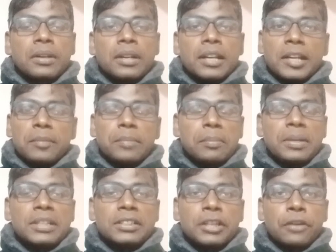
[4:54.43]

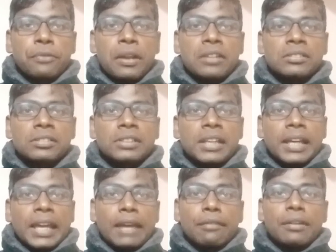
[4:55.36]
Remember, dear friends,
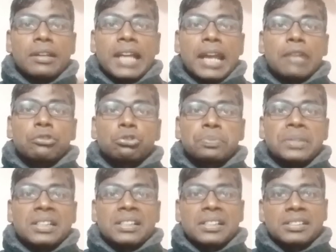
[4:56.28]
even native
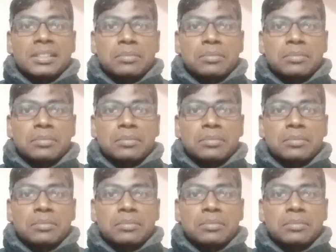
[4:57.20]
speakers